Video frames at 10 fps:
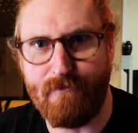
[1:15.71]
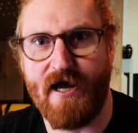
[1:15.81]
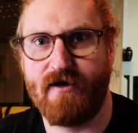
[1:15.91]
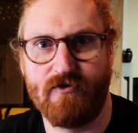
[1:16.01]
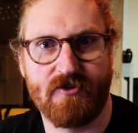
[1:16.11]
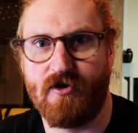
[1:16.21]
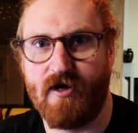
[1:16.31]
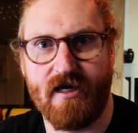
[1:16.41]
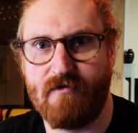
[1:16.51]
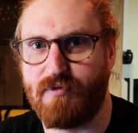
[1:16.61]
pedals
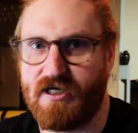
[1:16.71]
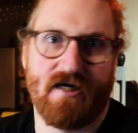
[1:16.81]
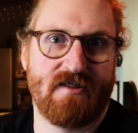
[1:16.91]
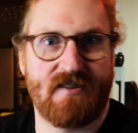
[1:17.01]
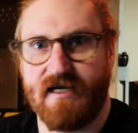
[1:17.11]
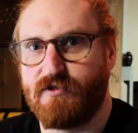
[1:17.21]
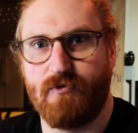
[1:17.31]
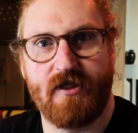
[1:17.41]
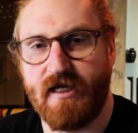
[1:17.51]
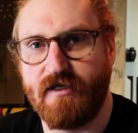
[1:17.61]
on it because that's
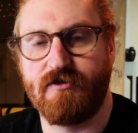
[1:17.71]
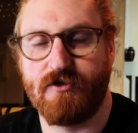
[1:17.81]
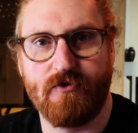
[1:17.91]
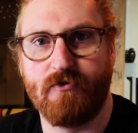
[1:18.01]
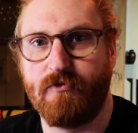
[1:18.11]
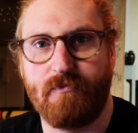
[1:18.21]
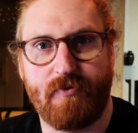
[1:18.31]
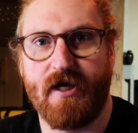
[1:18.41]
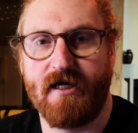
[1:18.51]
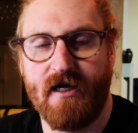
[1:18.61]
what they do, but